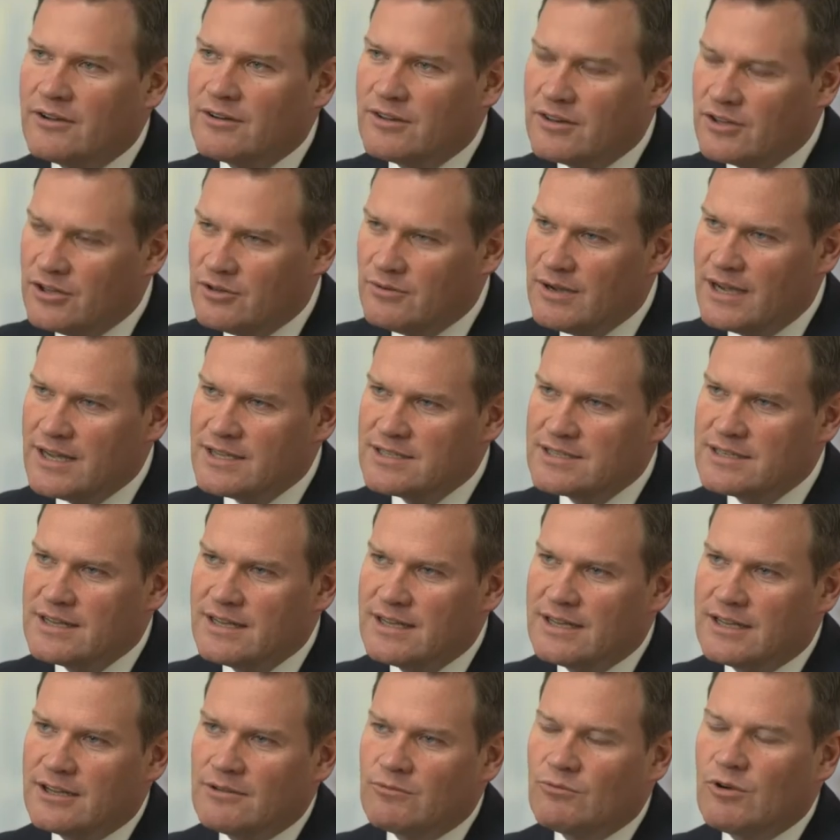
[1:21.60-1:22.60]
in the US,
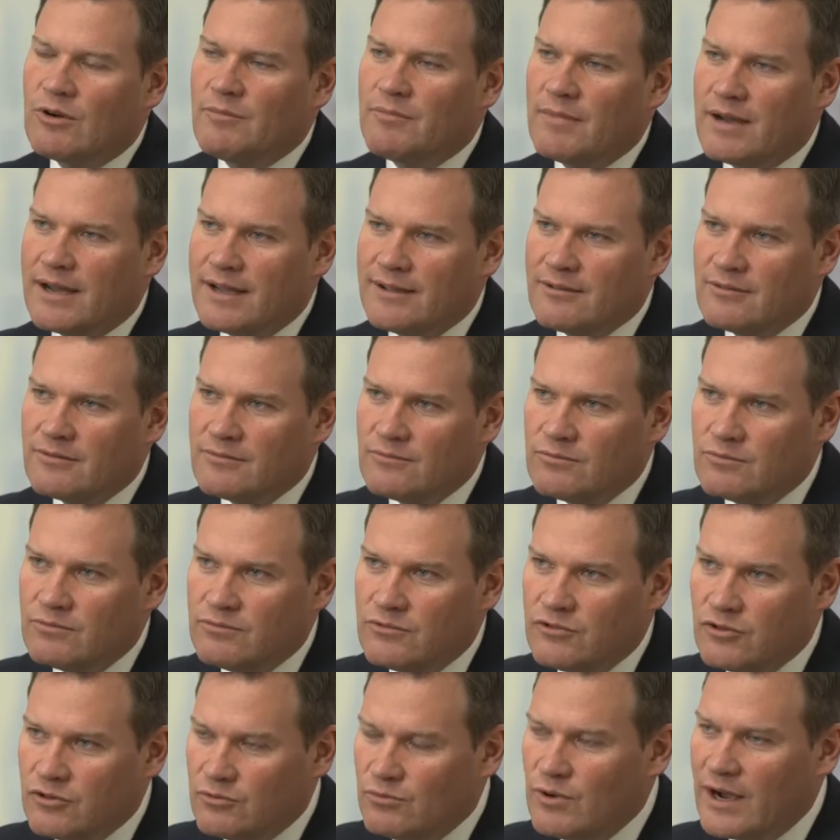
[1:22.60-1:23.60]
what might
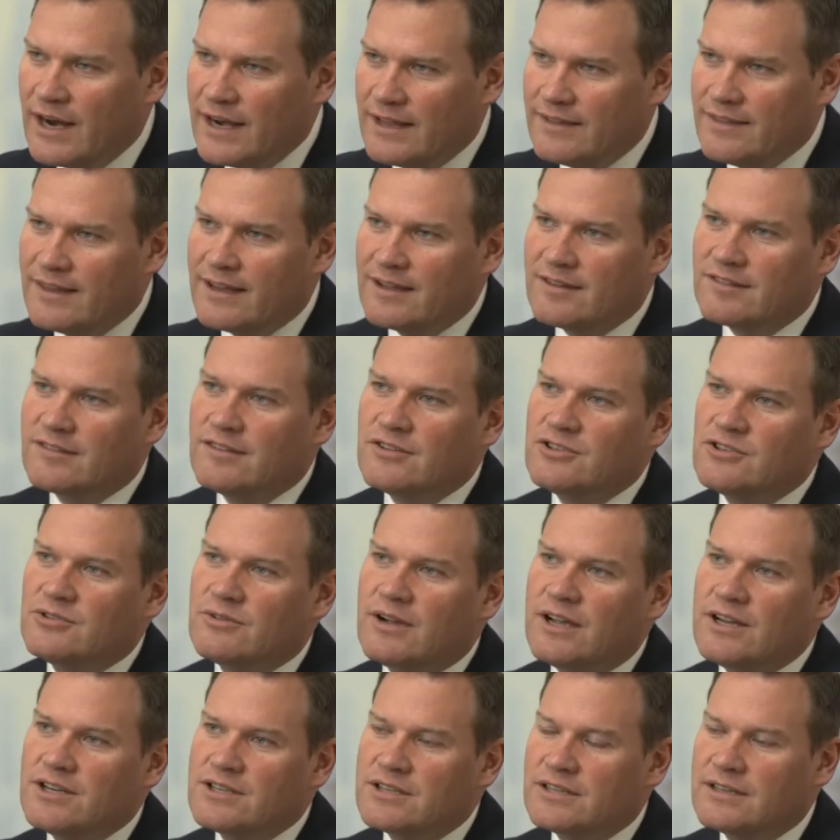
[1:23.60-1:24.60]
do well in that
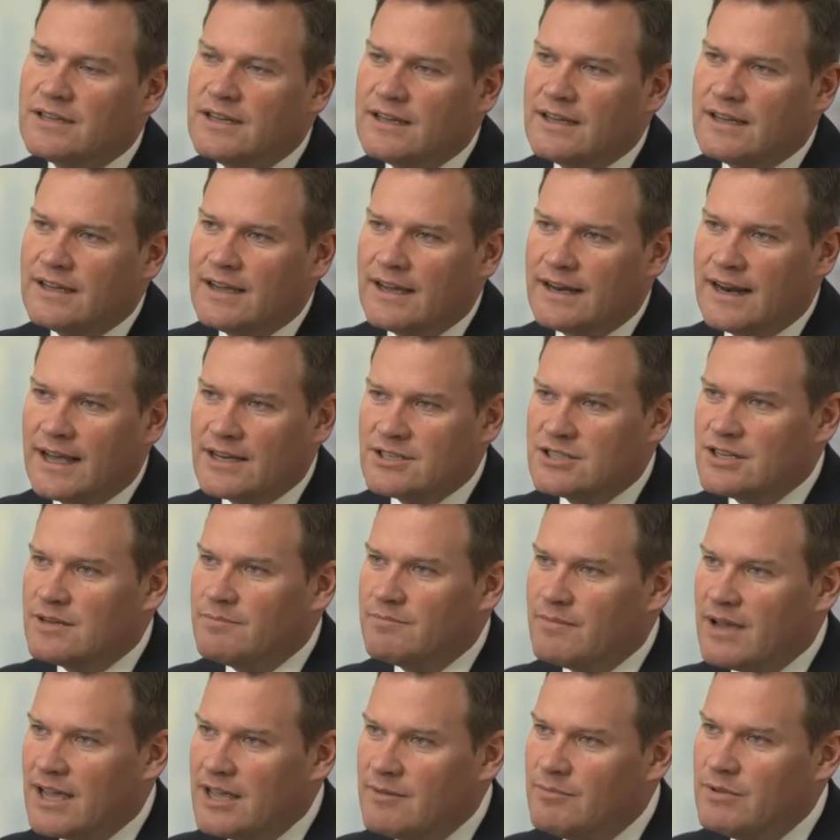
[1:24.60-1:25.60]
situation, and actually
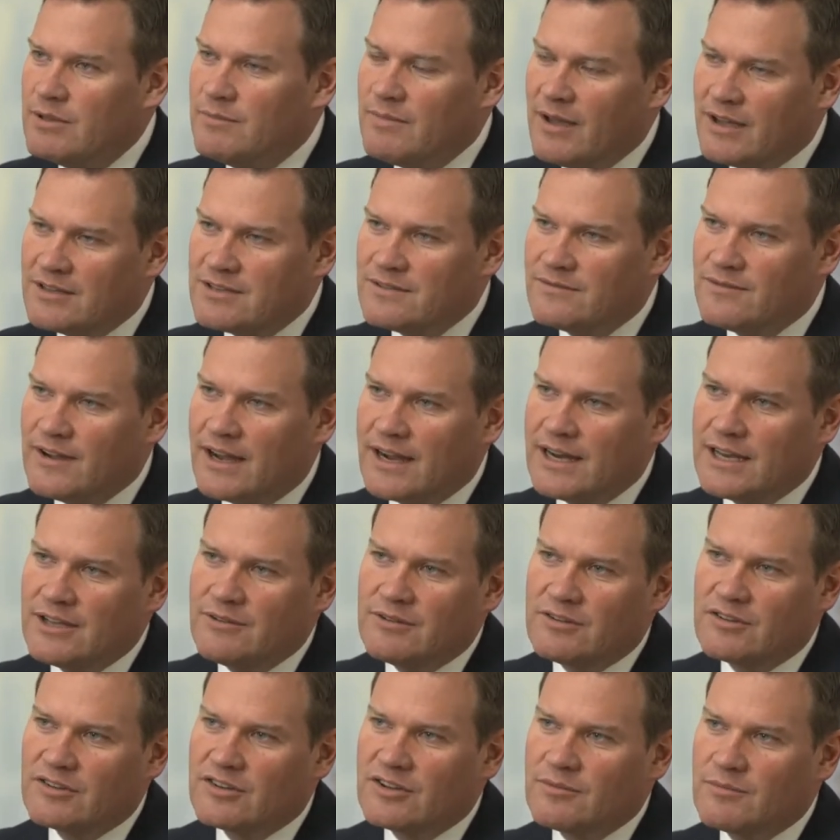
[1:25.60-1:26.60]
it may be better value
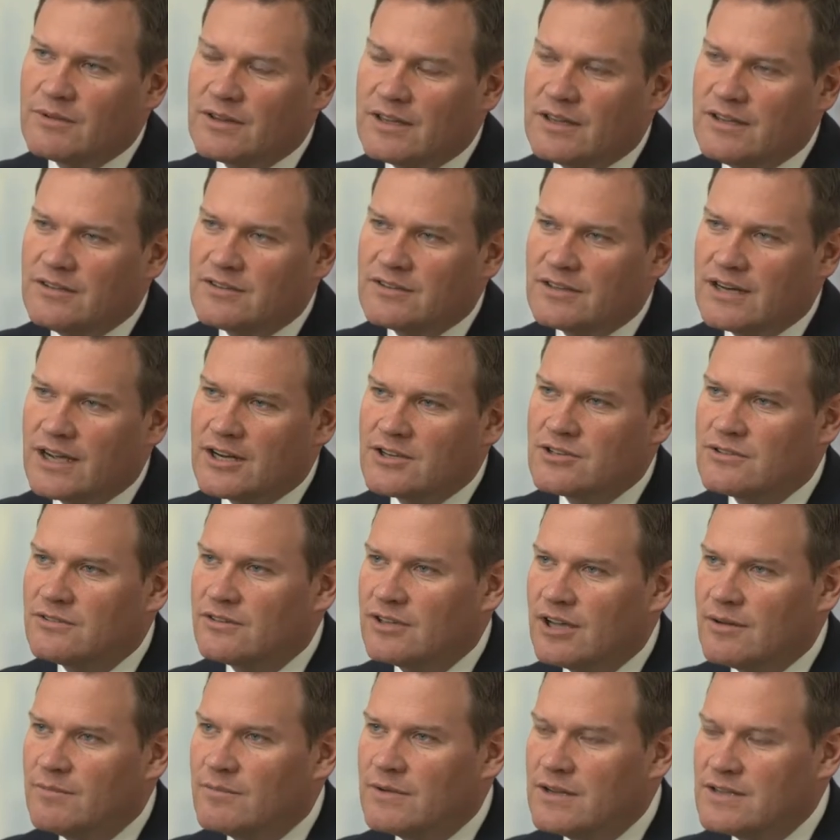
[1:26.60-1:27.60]
in some of the international
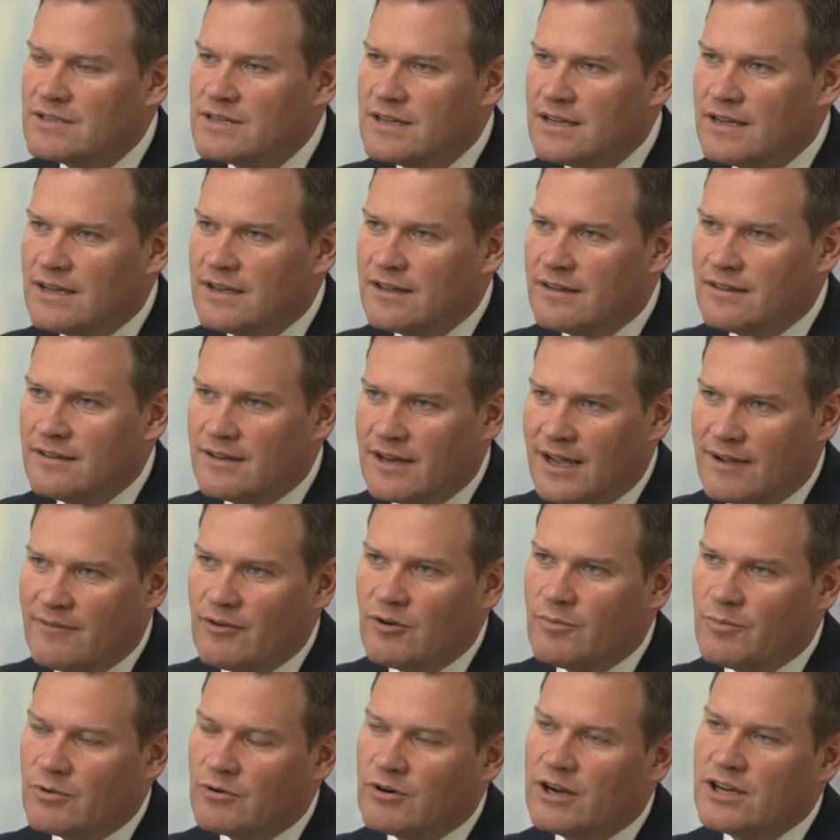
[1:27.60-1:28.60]
companies that have
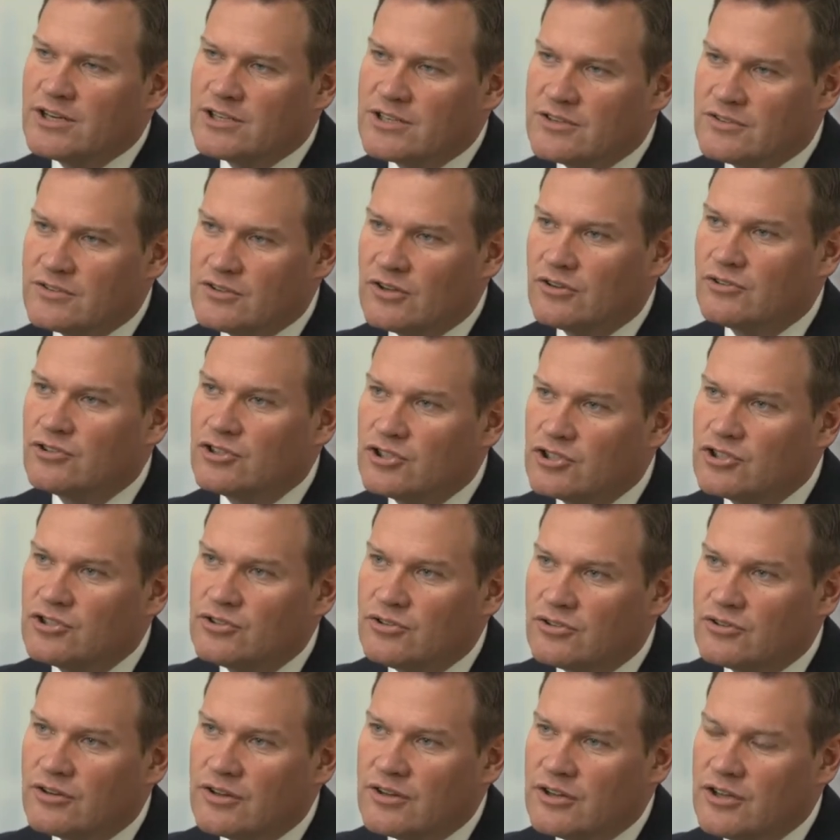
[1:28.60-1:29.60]
operations
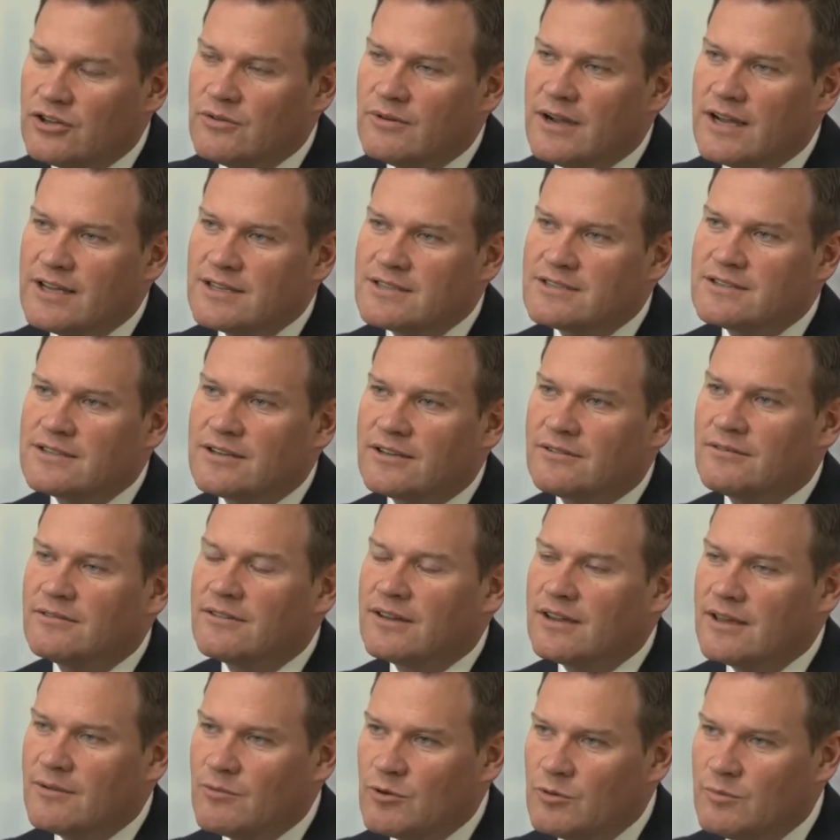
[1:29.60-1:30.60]
onshore in the US, so
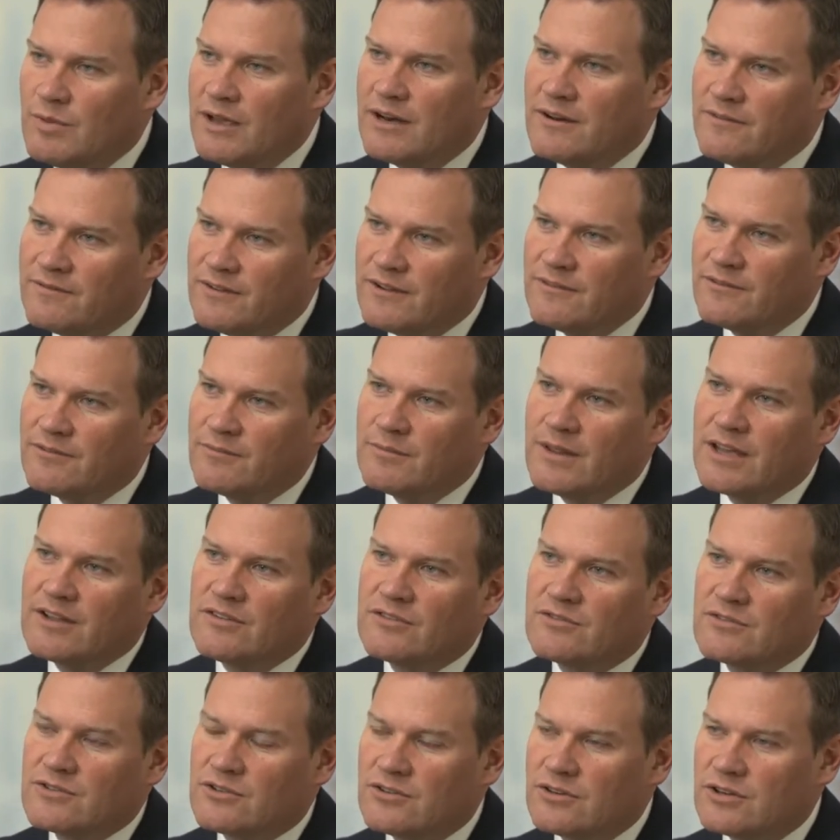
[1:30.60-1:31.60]
they would benefit from
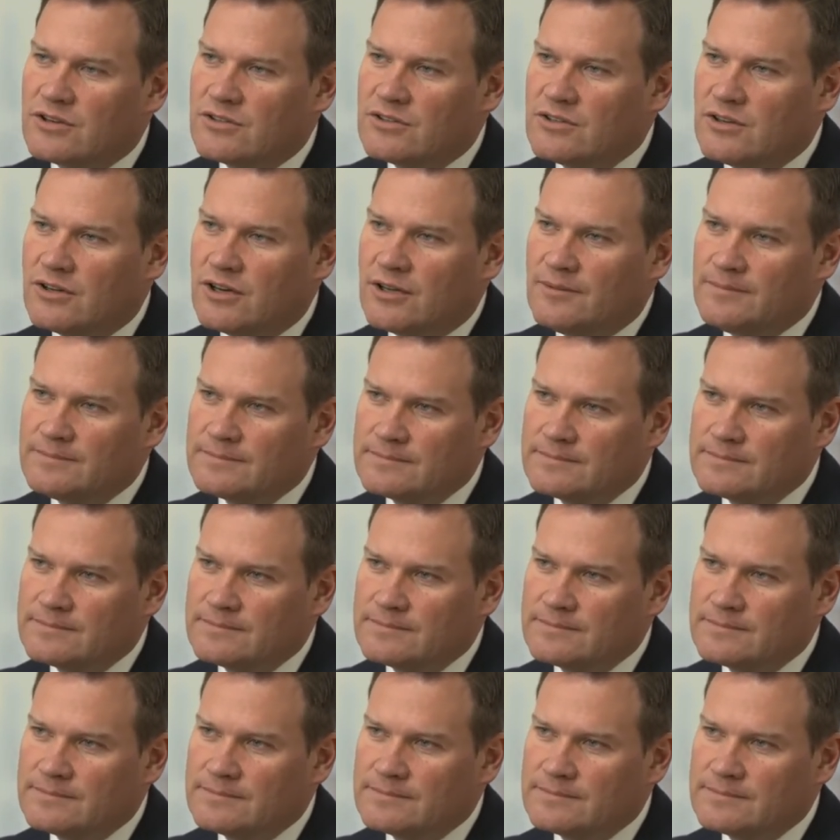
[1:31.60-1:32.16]
that stronger dollar.